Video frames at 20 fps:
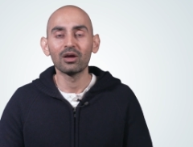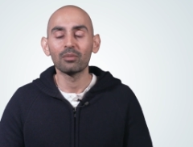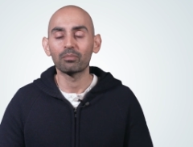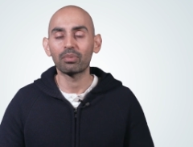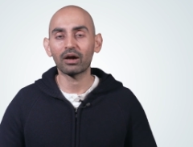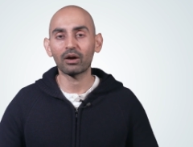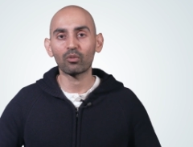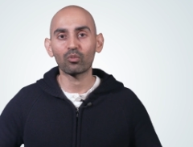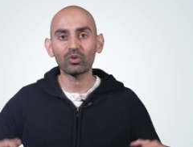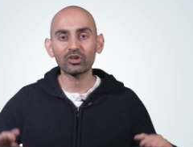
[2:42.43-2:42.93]

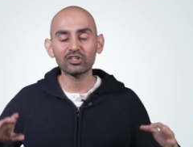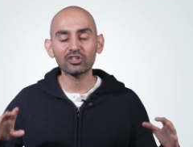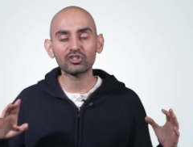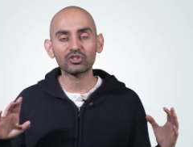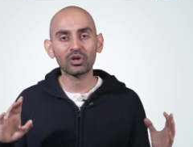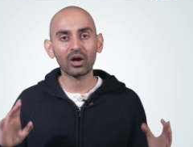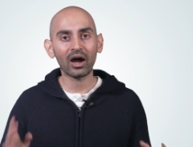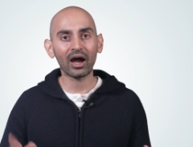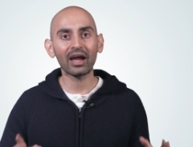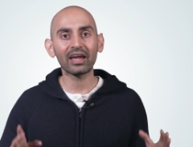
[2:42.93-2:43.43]
But when you
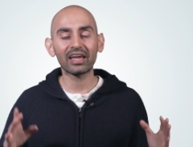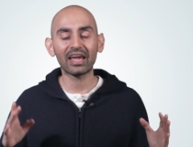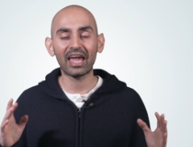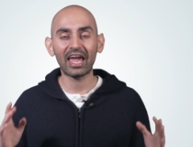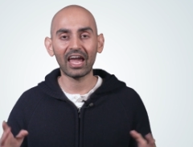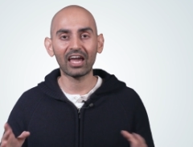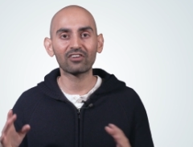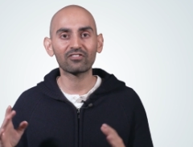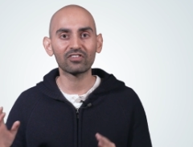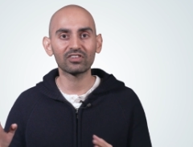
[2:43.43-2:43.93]
try a
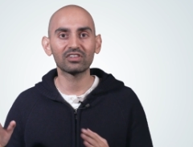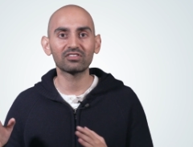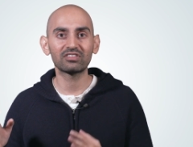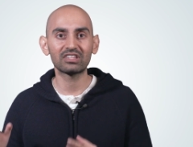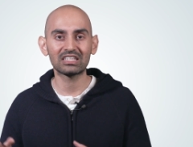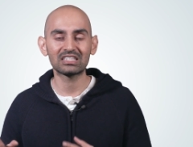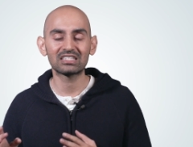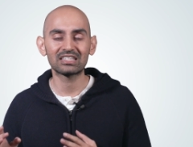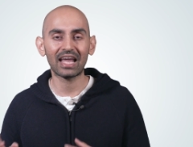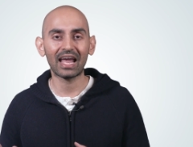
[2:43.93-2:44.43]
handful of
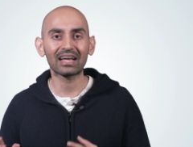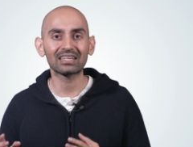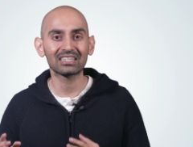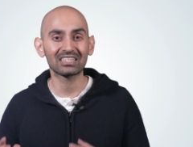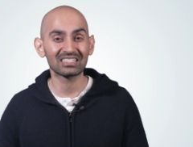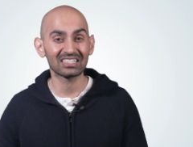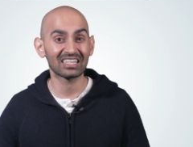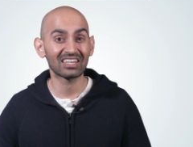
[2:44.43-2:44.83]
these tactics